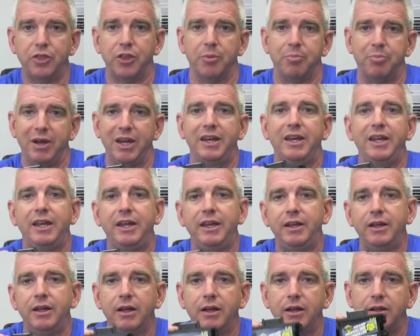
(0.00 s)
The
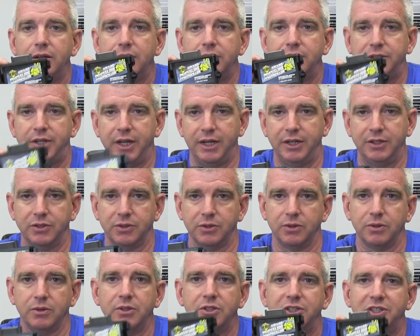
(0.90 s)
BD
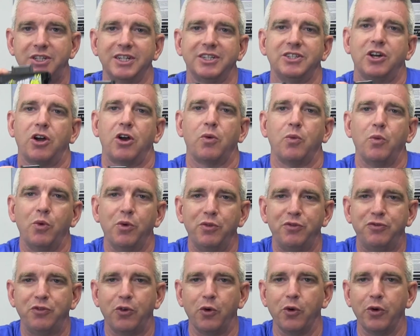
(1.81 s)
diesel,
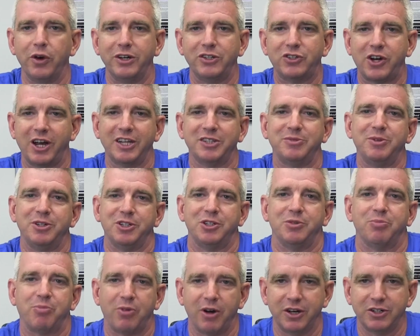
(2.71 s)
6R140,
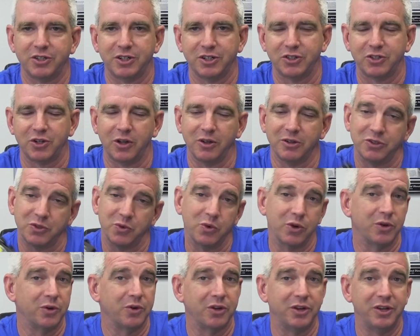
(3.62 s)
transmission pressure controller is
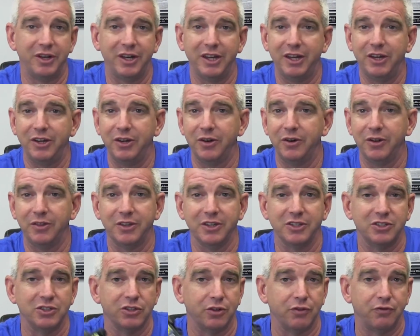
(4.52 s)
really, really neat unit.
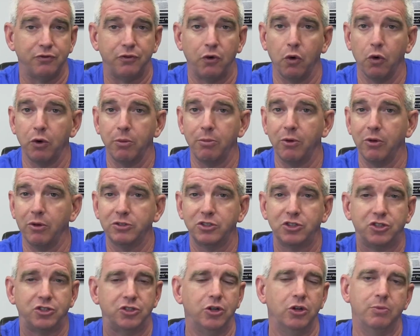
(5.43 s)
This is affordable,
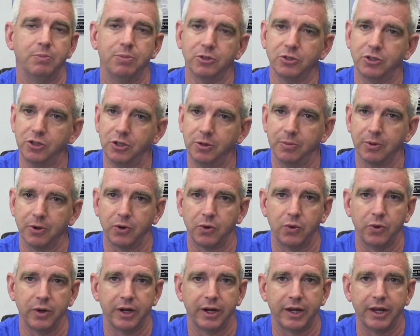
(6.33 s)
super, super
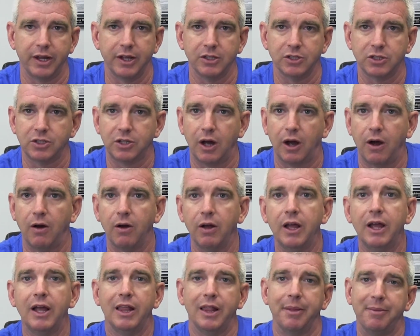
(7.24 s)
quick install.
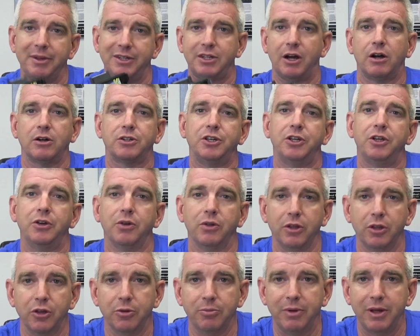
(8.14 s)
Let me talk to you
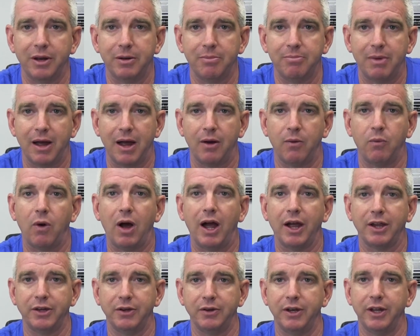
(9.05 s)
a little bit about
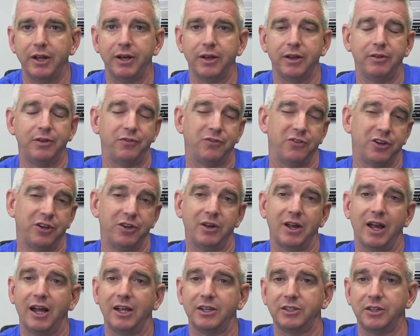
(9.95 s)
why you need it. For
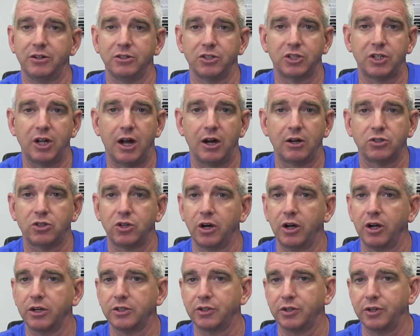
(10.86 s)
you guys that are stock
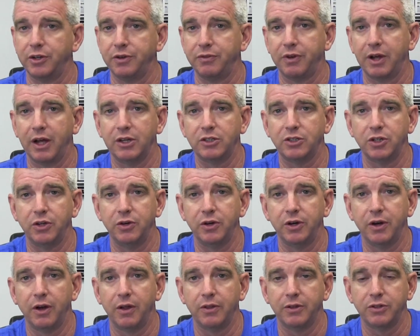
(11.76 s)
trucks or you've got
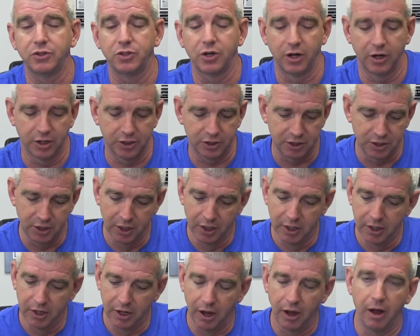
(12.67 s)
tuning on the trucks,
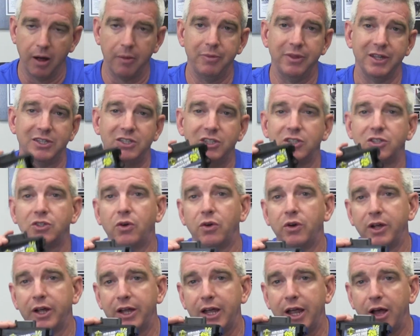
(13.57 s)
um, this is
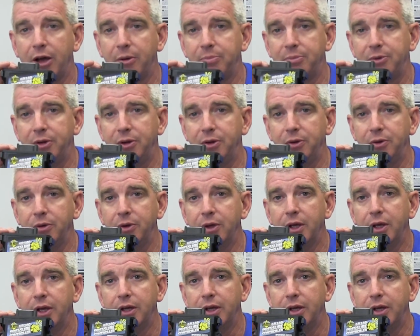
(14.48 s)
gonna help you